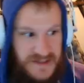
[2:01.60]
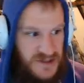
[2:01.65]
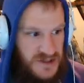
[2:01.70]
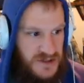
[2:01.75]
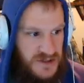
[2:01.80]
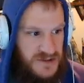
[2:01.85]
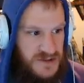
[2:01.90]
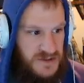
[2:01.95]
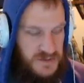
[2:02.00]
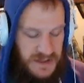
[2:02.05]

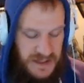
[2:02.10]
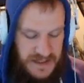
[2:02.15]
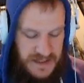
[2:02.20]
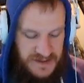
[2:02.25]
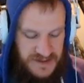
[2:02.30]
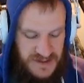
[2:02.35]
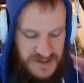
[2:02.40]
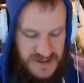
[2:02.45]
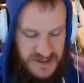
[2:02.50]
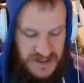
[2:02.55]
used to be.
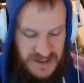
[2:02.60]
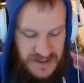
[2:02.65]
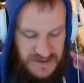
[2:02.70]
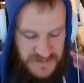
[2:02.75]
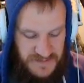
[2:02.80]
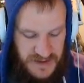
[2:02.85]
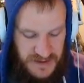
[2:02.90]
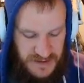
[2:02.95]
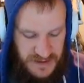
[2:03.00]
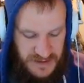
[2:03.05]
That's
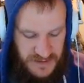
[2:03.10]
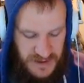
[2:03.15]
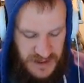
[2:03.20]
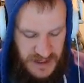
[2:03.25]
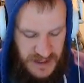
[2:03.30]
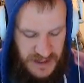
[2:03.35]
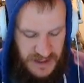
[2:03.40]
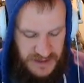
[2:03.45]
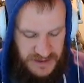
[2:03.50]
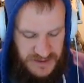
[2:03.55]
significantly
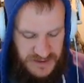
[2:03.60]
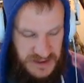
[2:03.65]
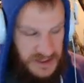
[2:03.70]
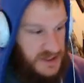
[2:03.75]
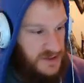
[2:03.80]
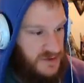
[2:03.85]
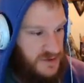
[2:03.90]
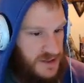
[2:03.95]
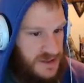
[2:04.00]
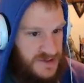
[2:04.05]
uh,
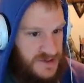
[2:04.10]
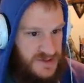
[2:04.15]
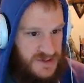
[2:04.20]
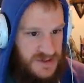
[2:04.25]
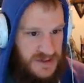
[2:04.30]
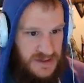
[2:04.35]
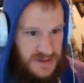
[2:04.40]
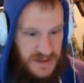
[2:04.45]
decreased.